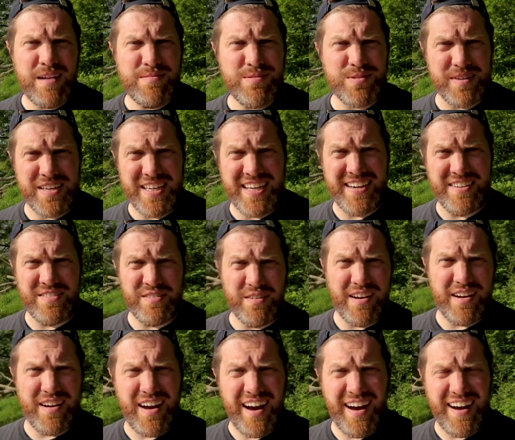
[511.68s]
times when
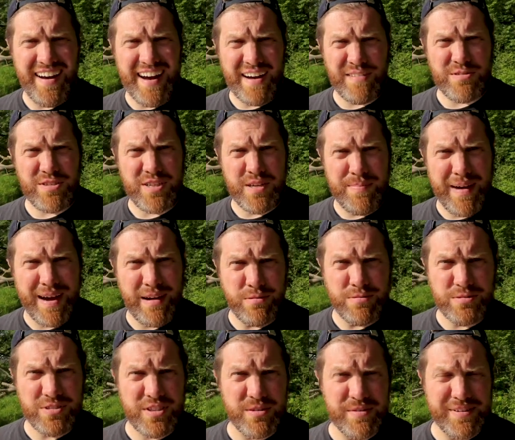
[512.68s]
you are out and
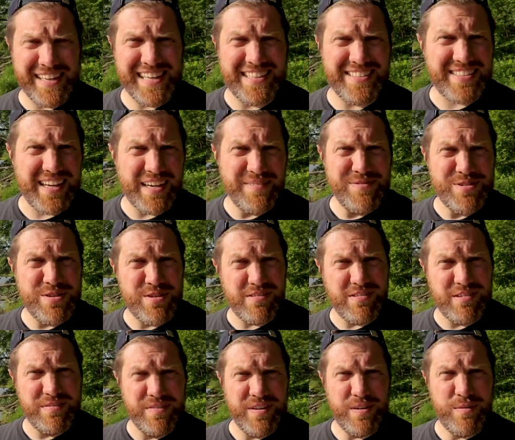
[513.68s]
about doing landscape
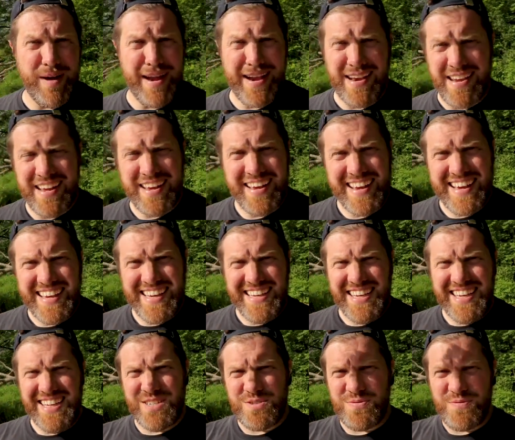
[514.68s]
photography when
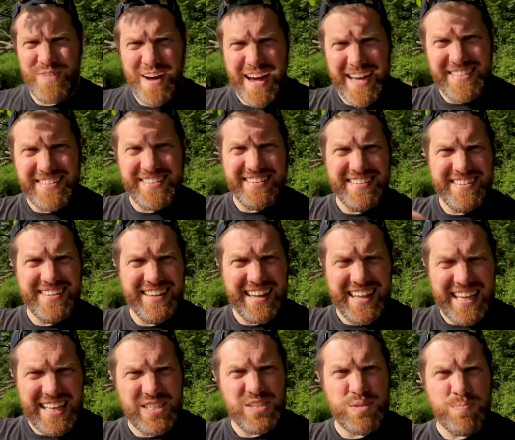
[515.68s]
you just find a
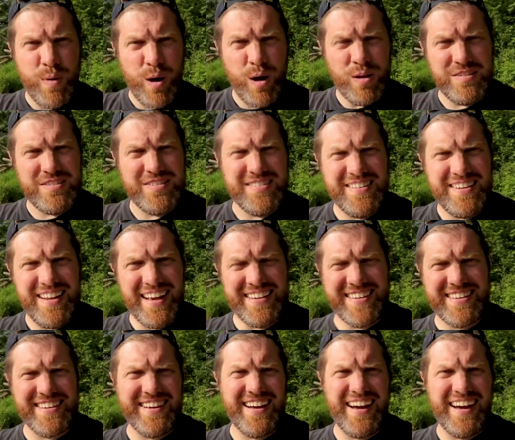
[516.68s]
little spot like